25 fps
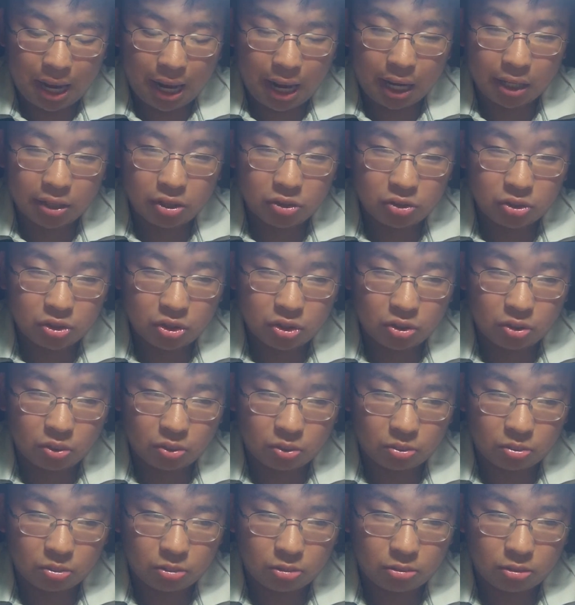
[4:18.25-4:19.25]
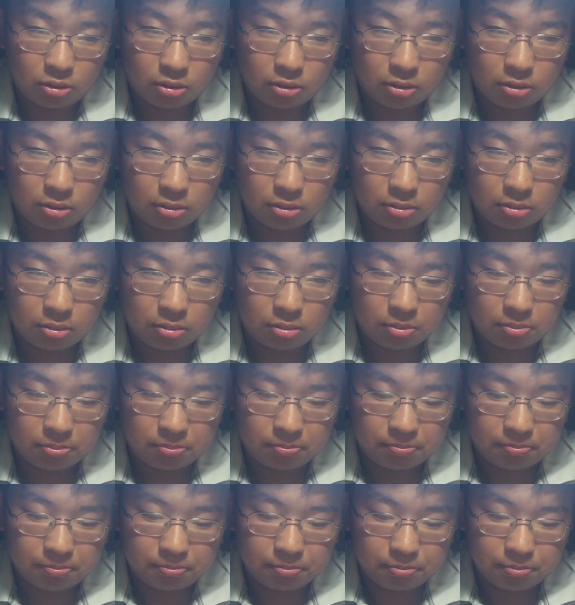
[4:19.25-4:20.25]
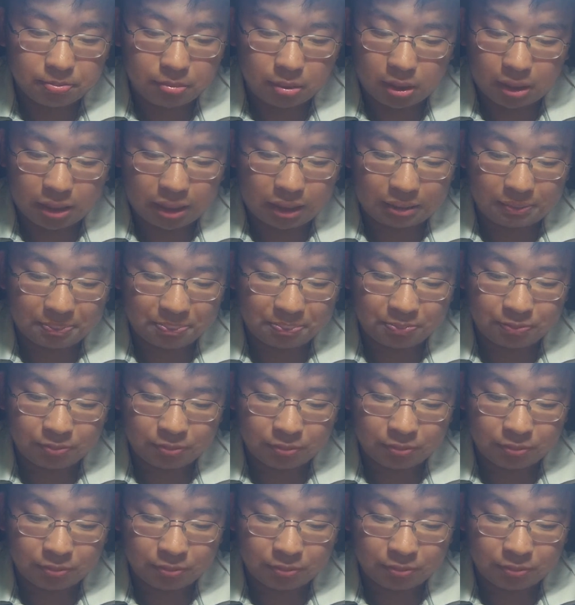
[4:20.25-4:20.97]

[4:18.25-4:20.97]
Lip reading: I don't know. But